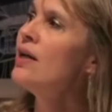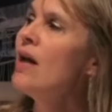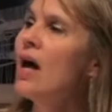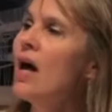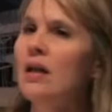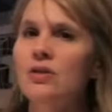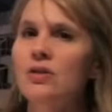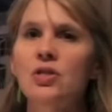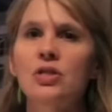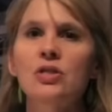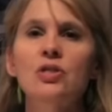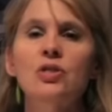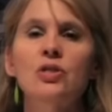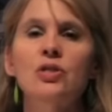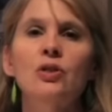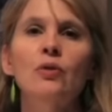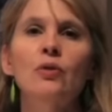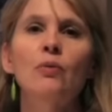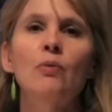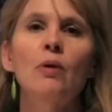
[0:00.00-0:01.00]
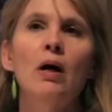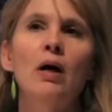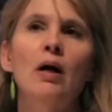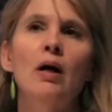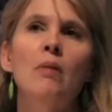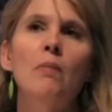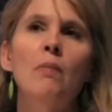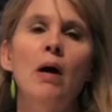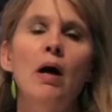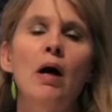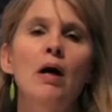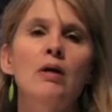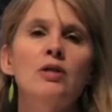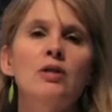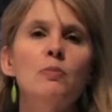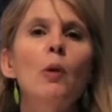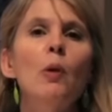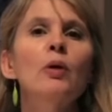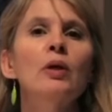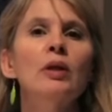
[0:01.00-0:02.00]
analogies to
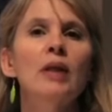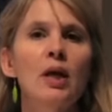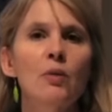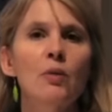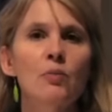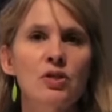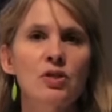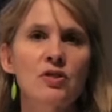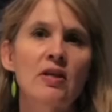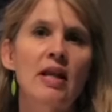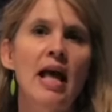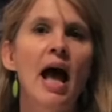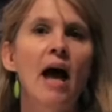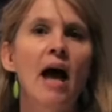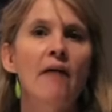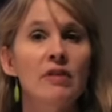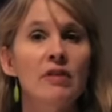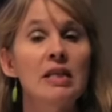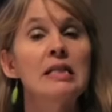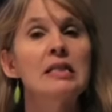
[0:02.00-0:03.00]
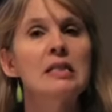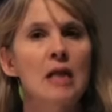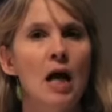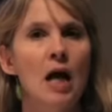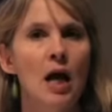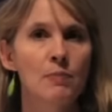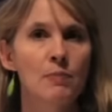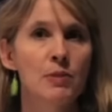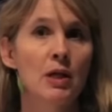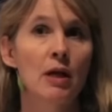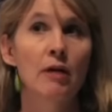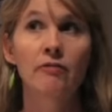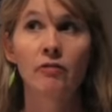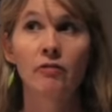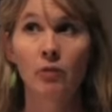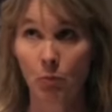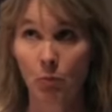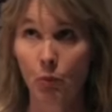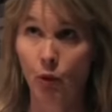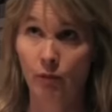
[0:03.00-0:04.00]
spoken languages that have these types
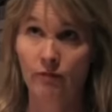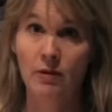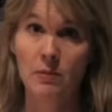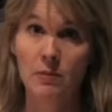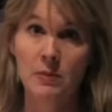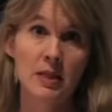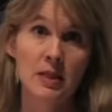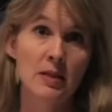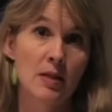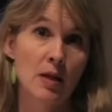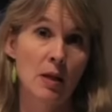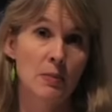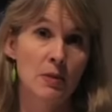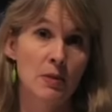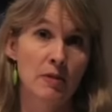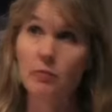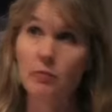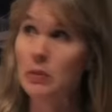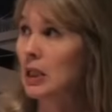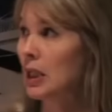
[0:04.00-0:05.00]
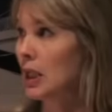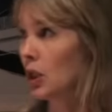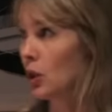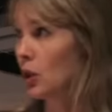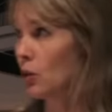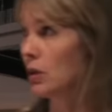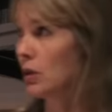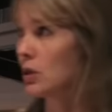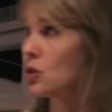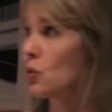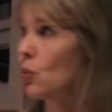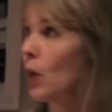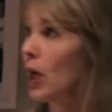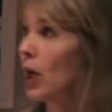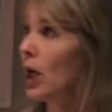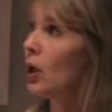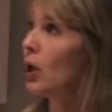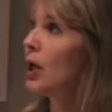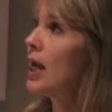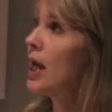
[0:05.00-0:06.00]
of morphemes, these types of meaning units,
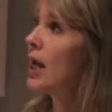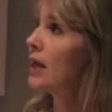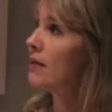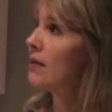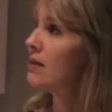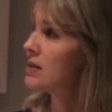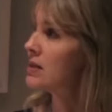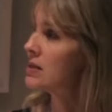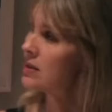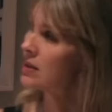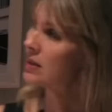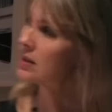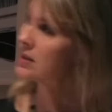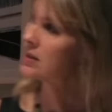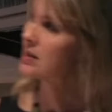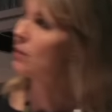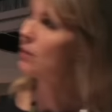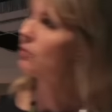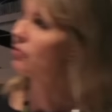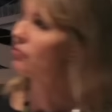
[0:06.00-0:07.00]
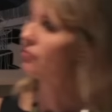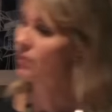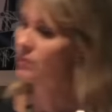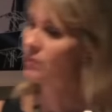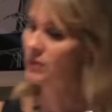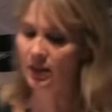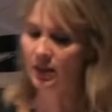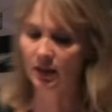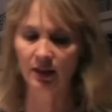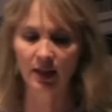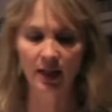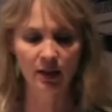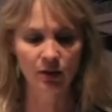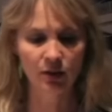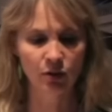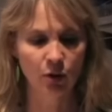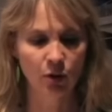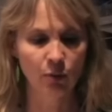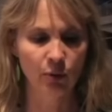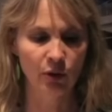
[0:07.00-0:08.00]
where this is an example from
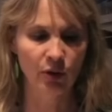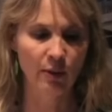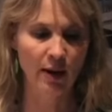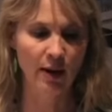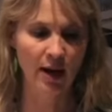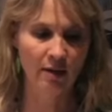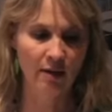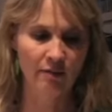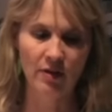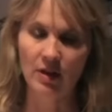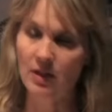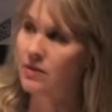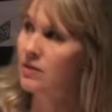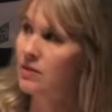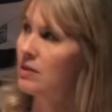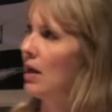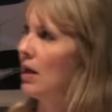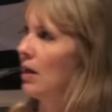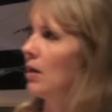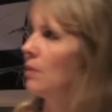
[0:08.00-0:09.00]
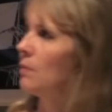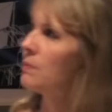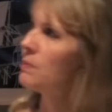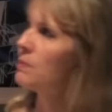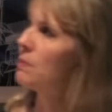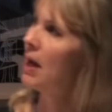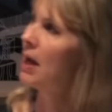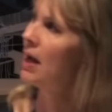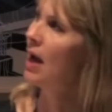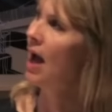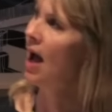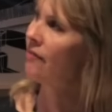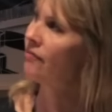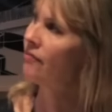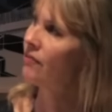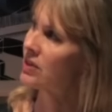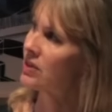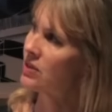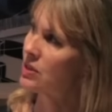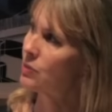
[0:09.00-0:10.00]
Diagueño, where you have this
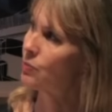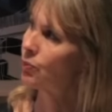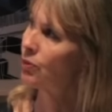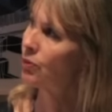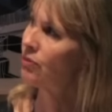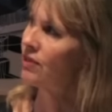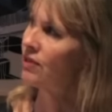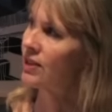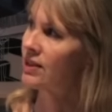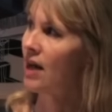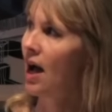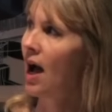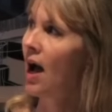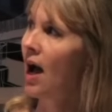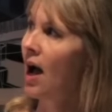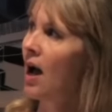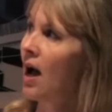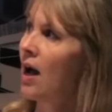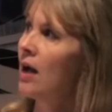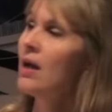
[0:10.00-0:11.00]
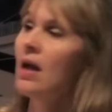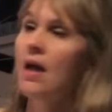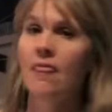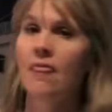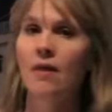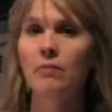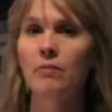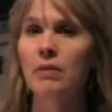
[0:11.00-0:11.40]
affix, this prefix a, that